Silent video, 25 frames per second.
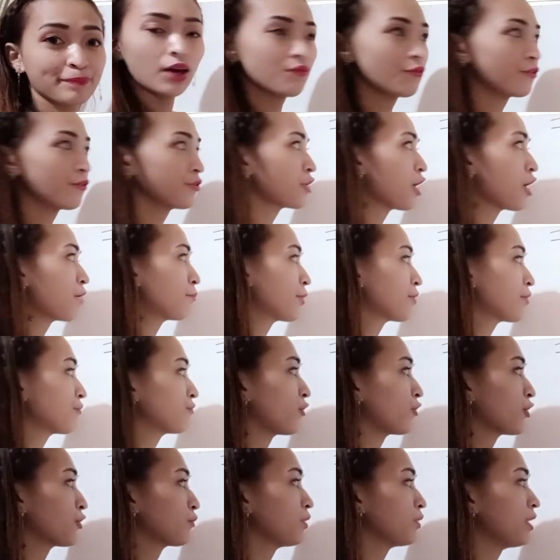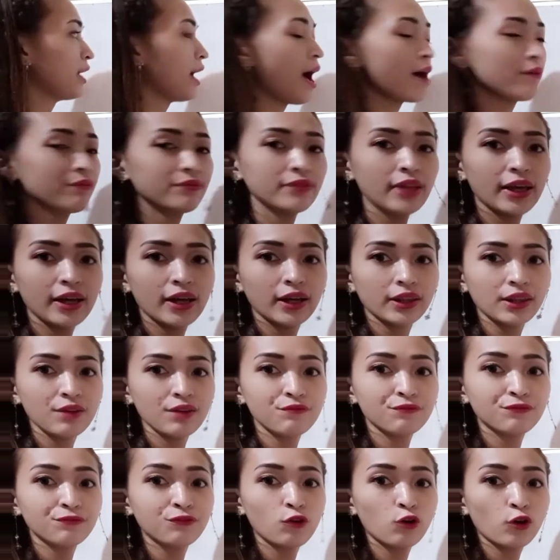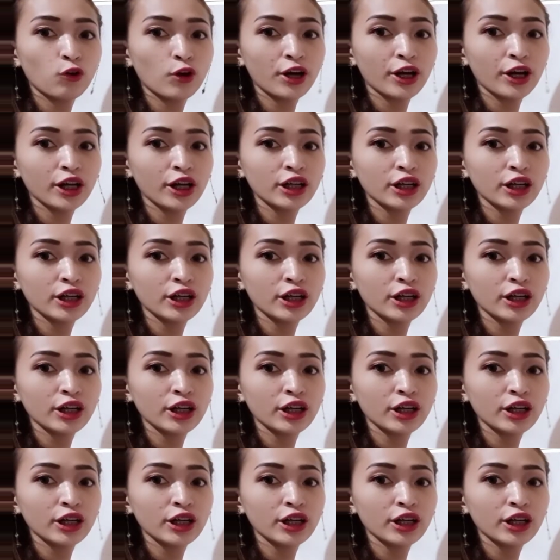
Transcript: For number 4, we have negative 4,